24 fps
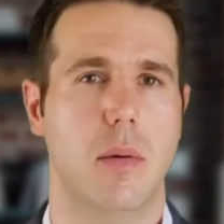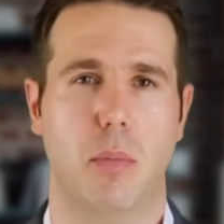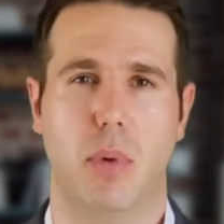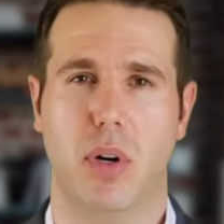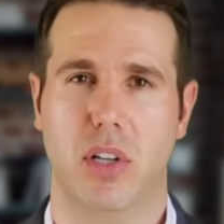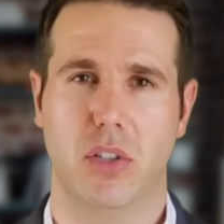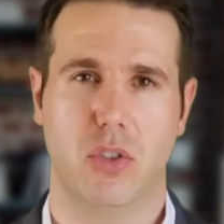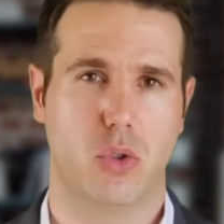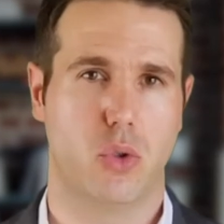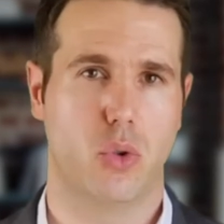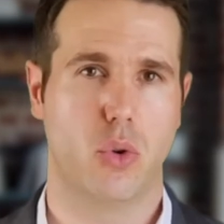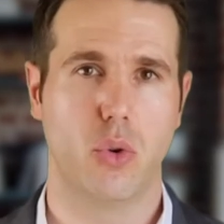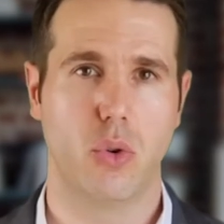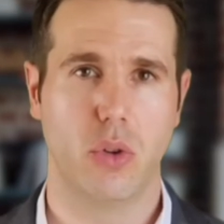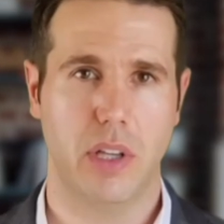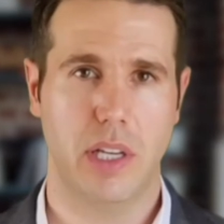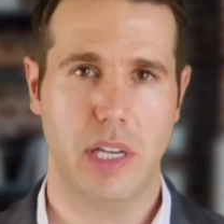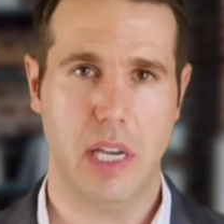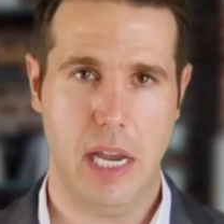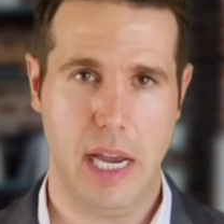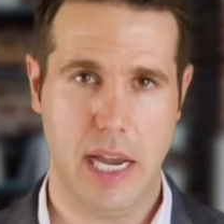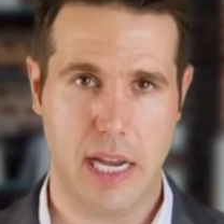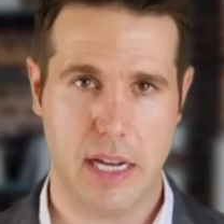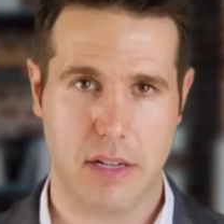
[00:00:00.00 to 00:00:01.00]
but it's
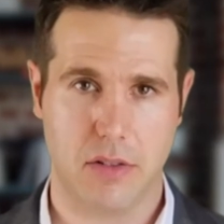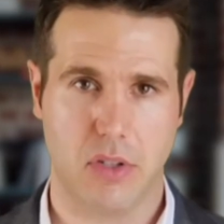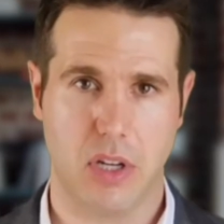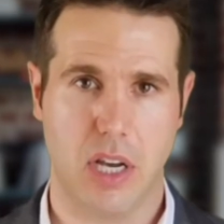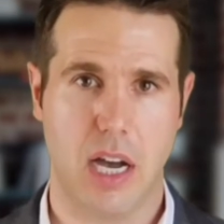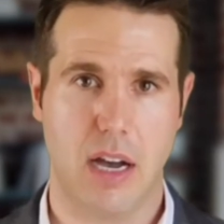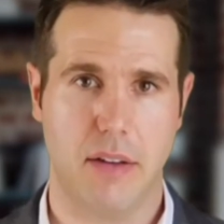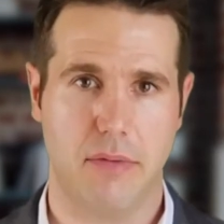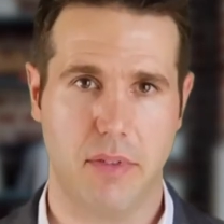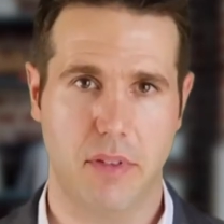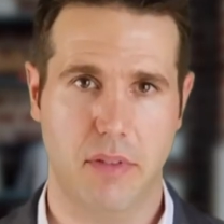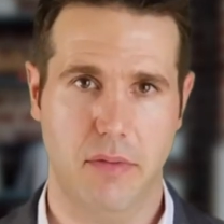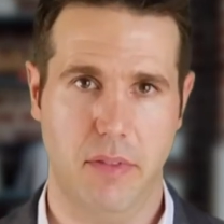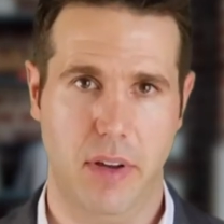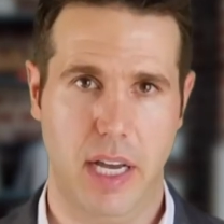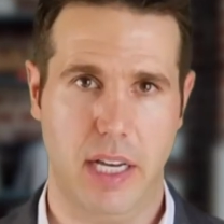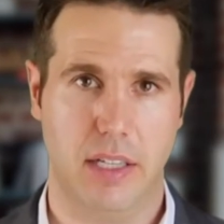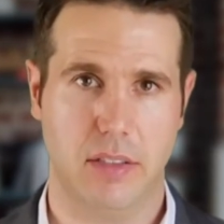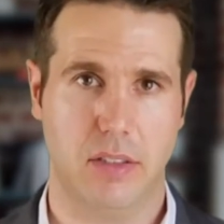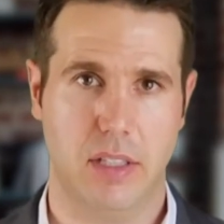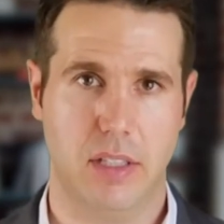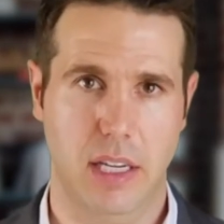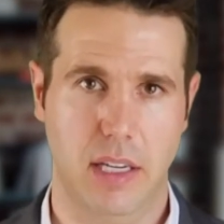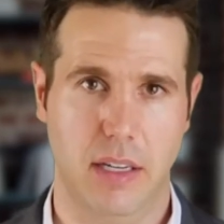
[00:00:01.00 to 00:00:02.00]
truly hands-off
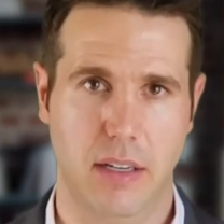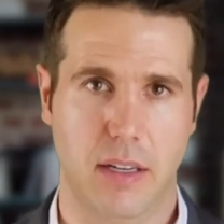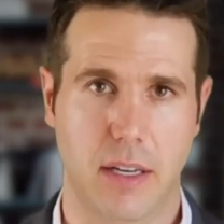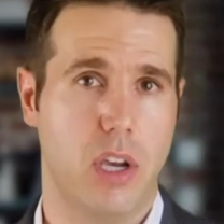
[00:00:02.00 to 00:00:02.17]
investing.